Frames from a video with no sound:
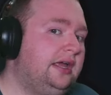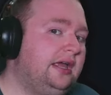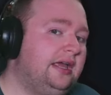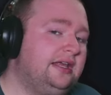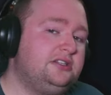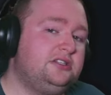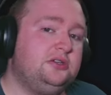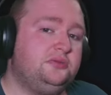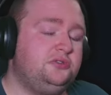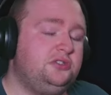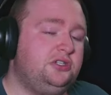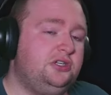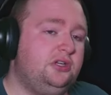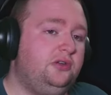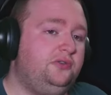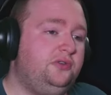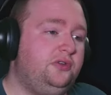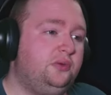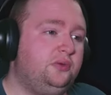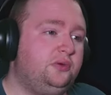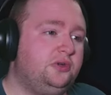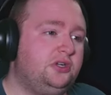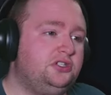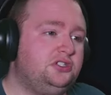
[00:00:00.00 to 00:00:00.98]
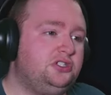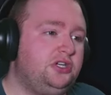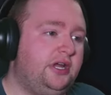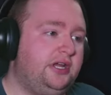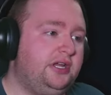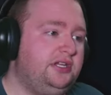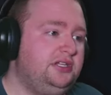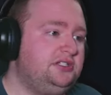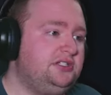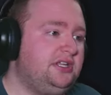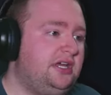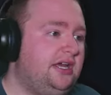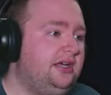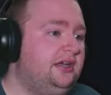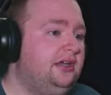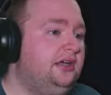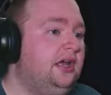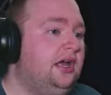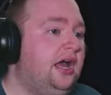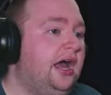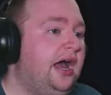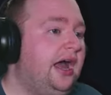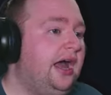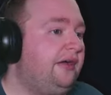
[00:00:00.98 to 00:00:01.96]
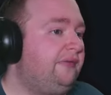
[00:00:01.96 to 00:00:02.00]
It's up to you if you want to change that.
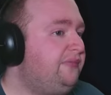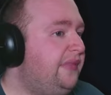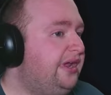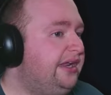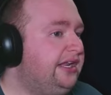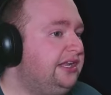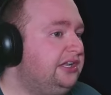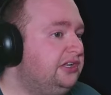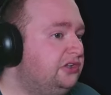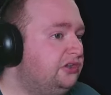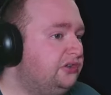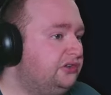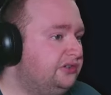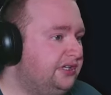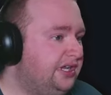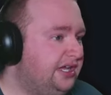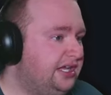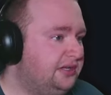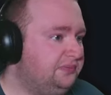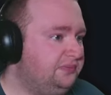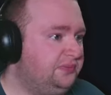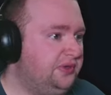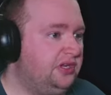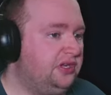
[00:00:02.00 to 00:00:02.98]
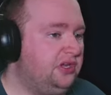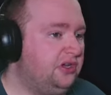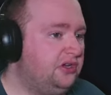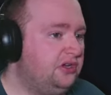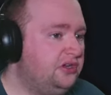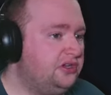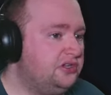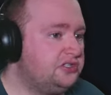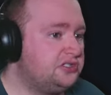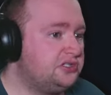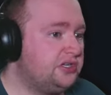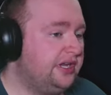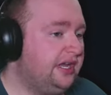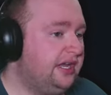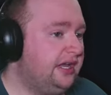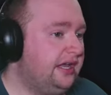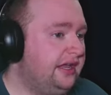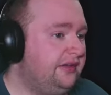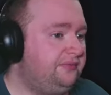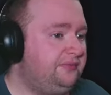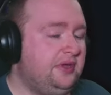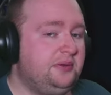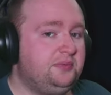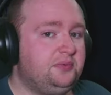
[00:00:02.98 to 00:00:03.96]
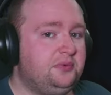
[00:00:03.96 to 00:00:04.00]
I've mainly done that because
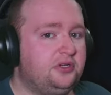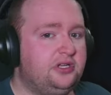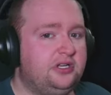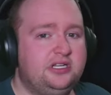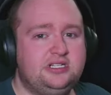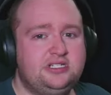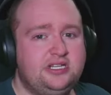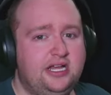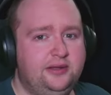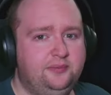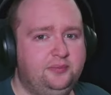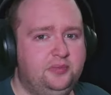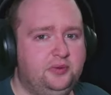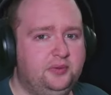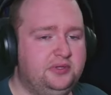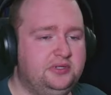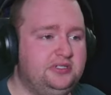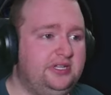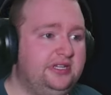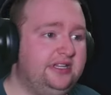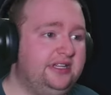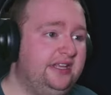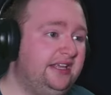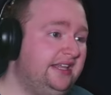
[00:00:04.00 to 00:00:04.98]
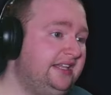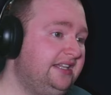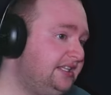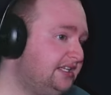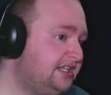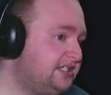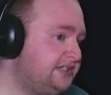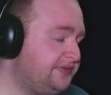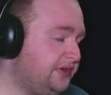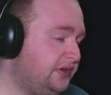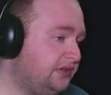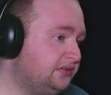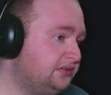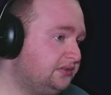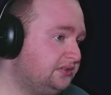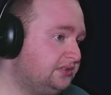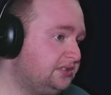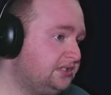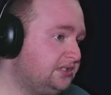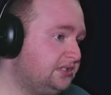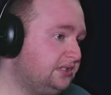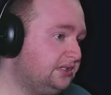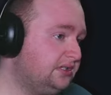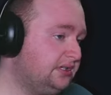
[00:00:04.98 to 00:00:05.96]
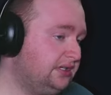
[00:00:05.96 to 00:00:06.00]
if people are going to start implementing it in this
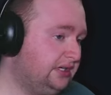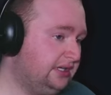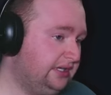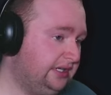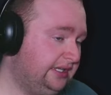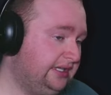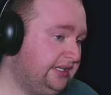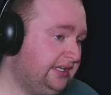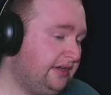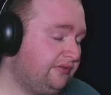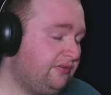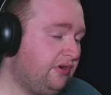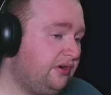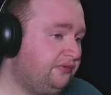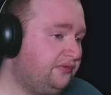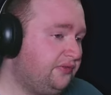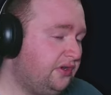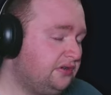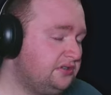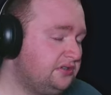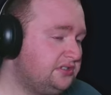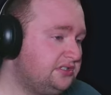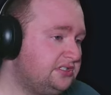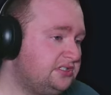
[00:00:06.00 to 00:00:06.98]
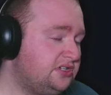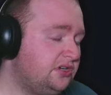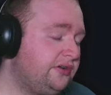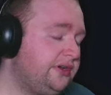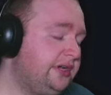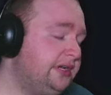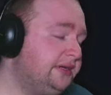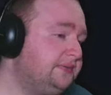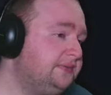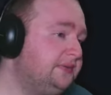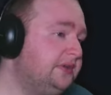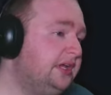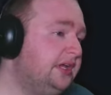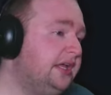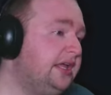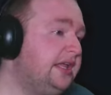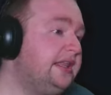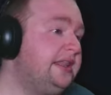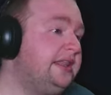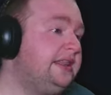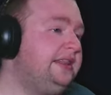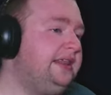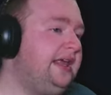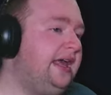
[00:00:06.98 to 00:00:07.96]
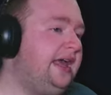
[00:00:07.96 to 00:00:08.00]
vault, in their own vaults, sorry,
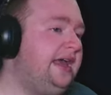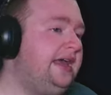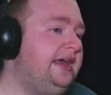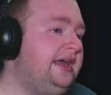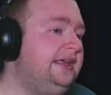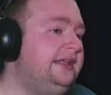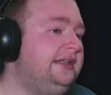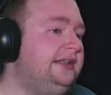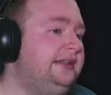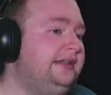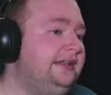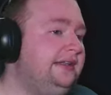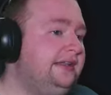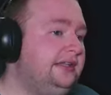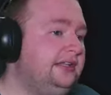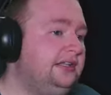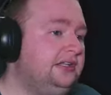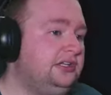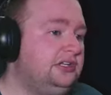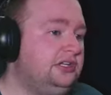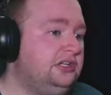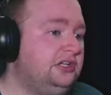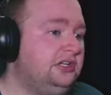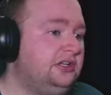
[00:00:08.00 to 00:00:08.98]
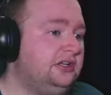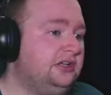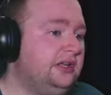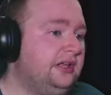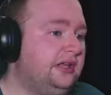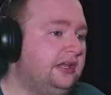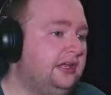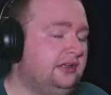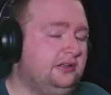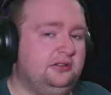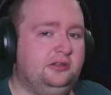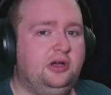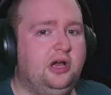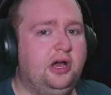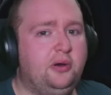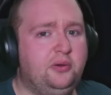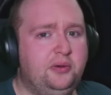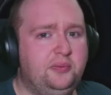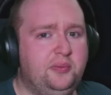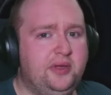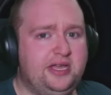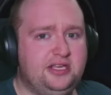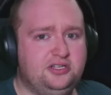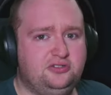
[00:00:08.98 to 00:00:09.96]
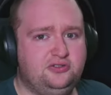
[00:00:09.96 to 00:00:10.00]
then I want
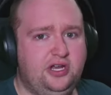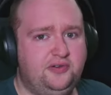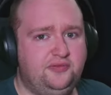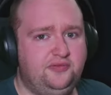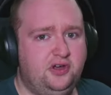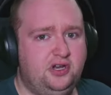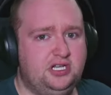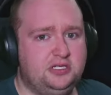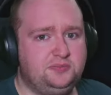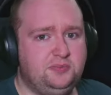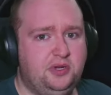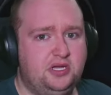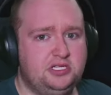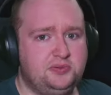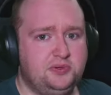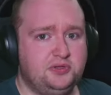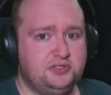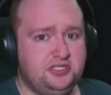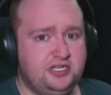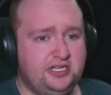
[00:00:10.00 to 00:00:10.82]
to make it straightforward as possible.